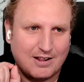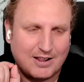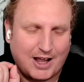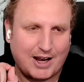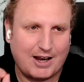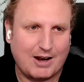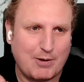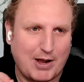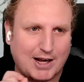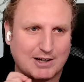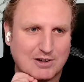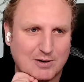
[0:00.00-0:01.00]
that
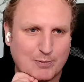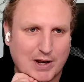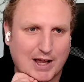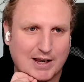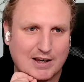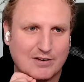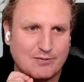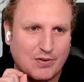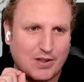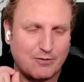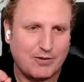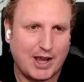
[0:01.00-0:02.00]
action plan
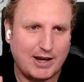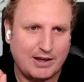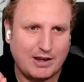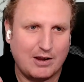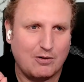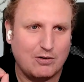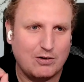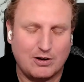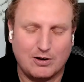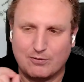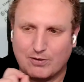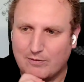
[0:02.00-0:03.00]
of getting you to
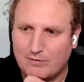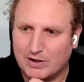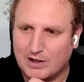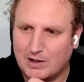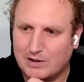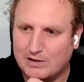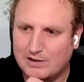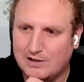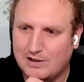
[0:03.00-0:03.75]
your 5-year goal.